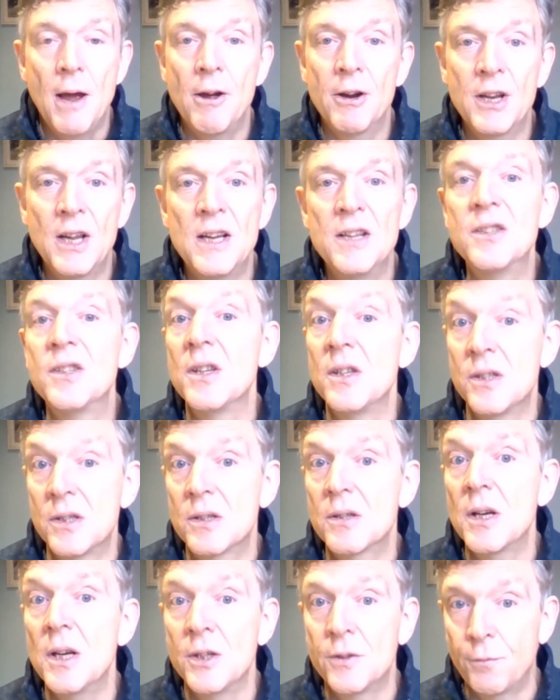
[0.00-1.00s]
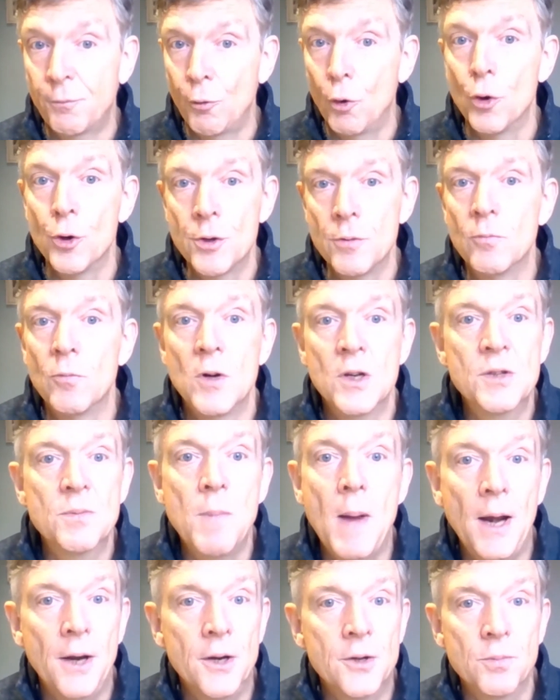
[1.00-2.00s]
nowadays is fraud and
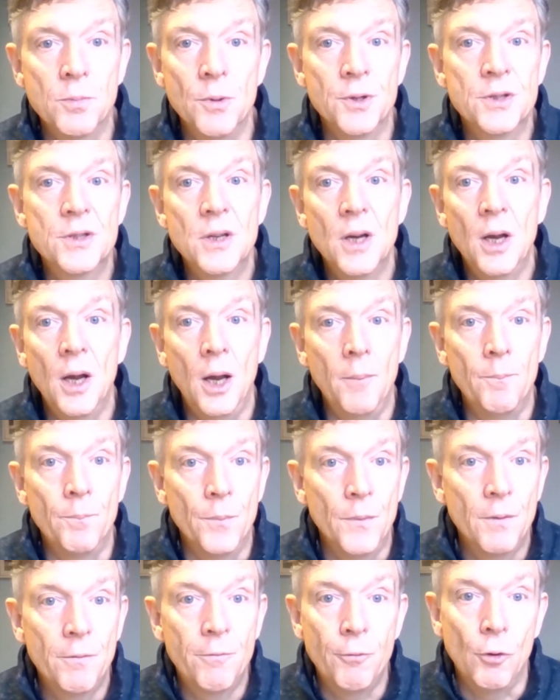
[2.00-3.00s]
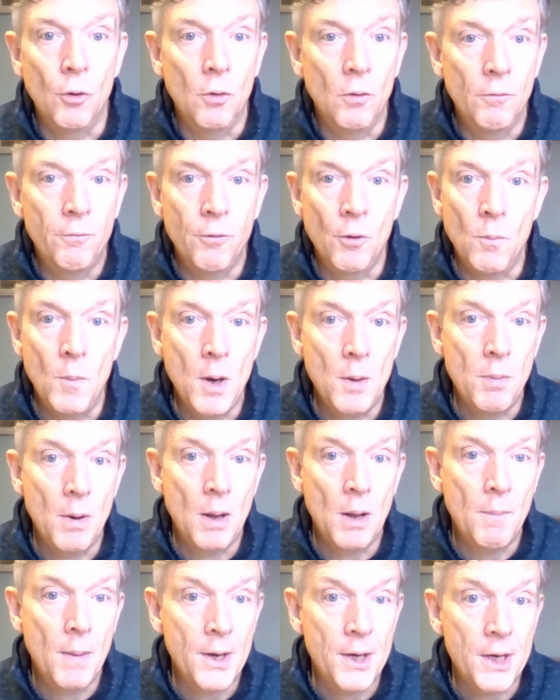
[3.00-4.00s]
risk management for
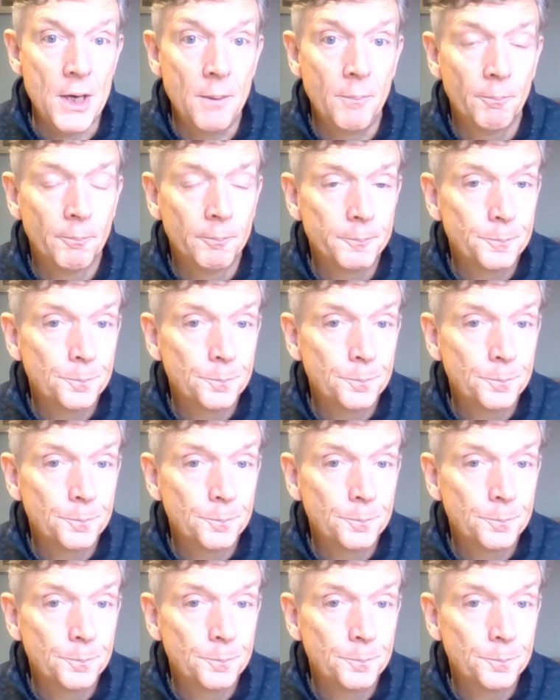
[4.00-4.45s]
mobile money.